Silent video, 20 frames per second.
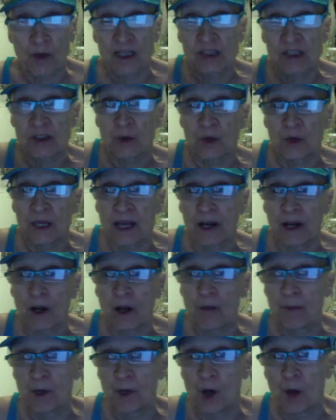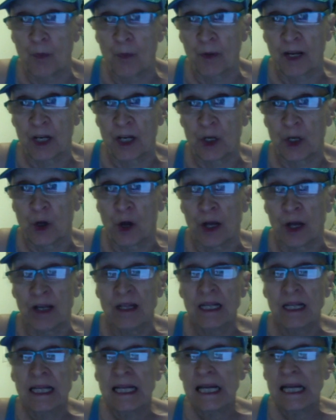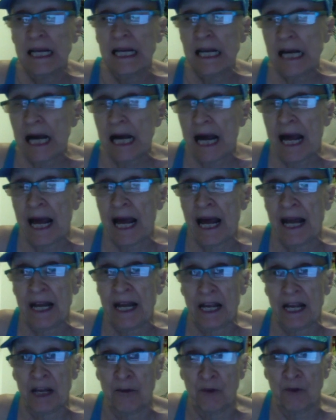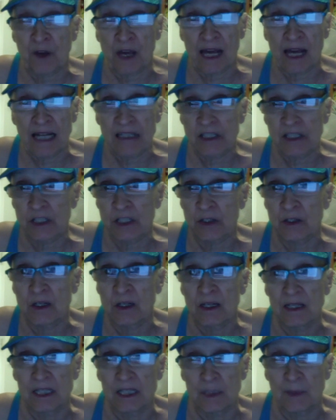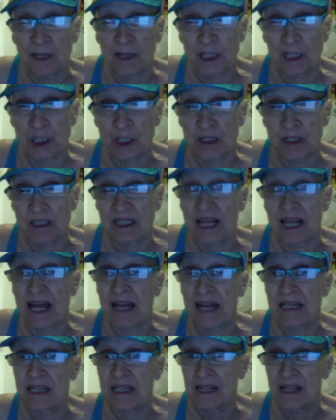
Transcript: so it cannot be operated on. And if a cancer specialist had